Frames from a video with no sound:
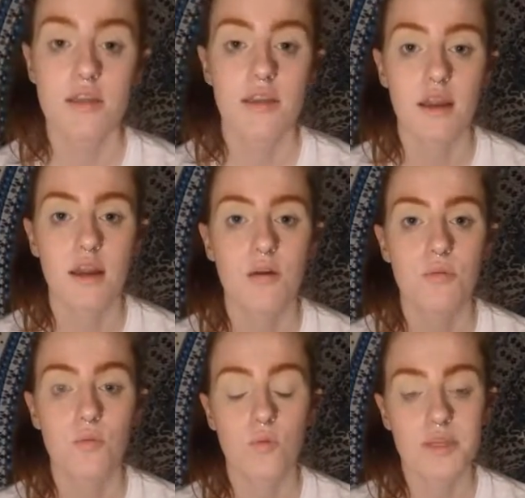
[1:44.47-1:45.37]
Now,
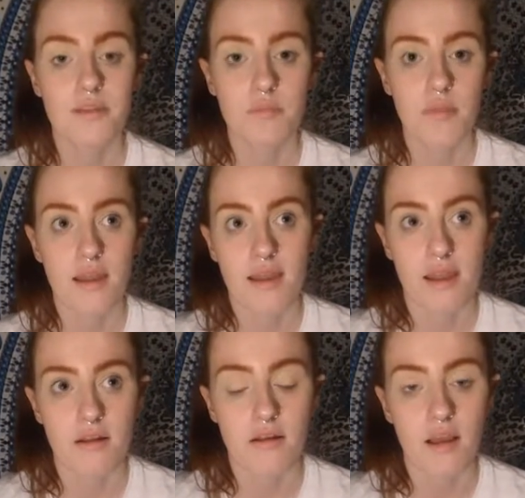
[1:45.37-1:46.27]
with the Mad
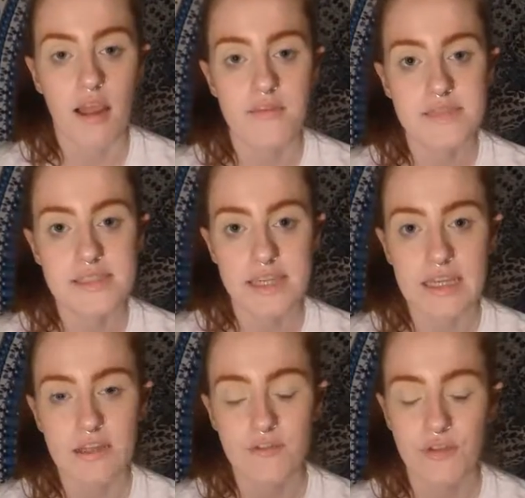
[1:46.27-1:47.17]
Hatter, I've
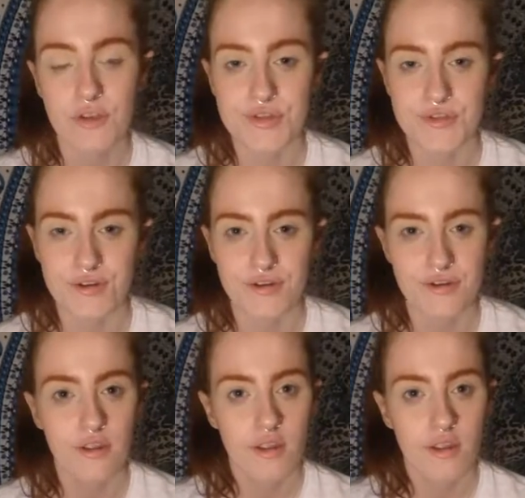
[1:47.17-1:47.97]
seen a few different